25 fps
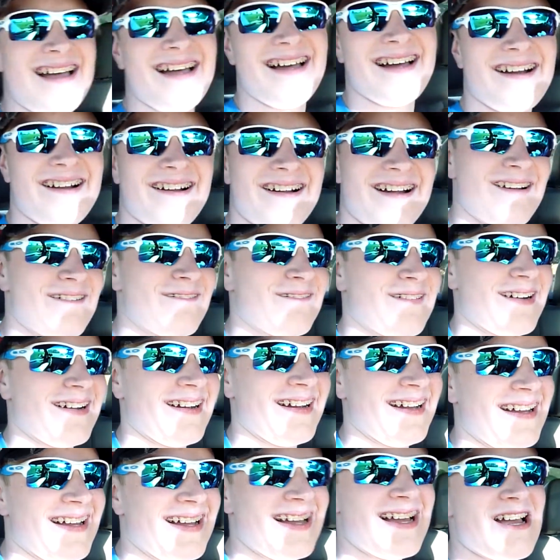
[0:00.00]
All right,
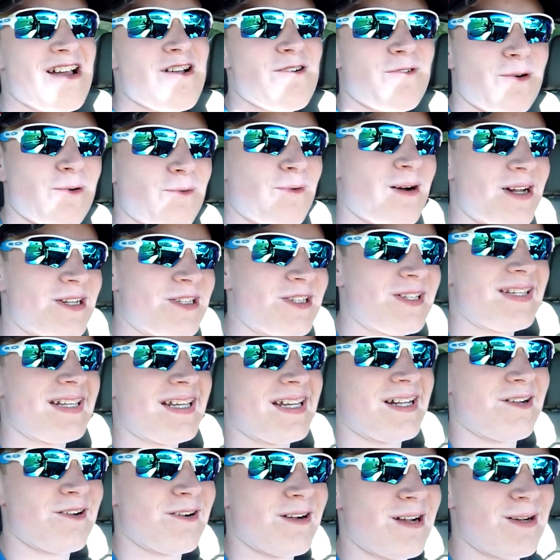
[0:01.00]
we're watching The
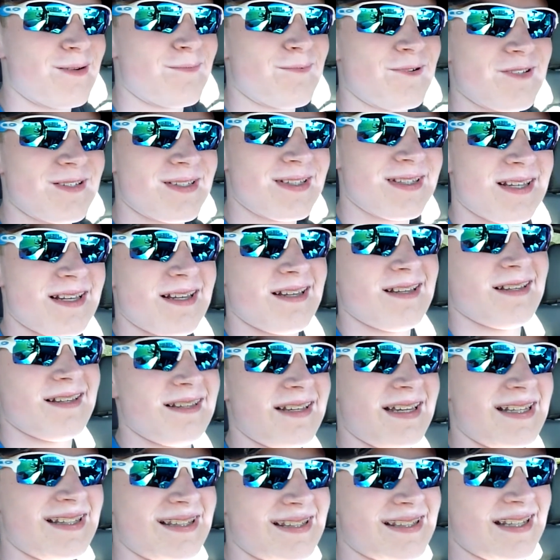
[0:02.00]
Incredibles.
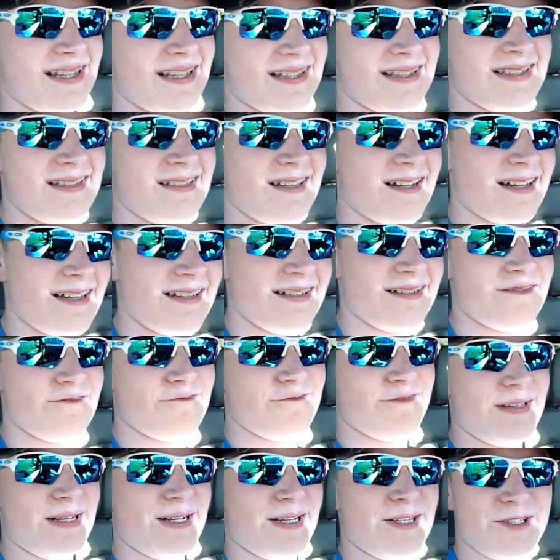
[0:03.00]
It's done,
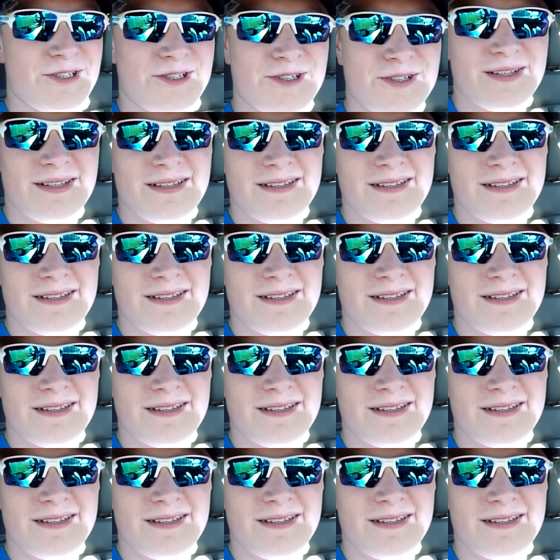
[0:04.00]
finished.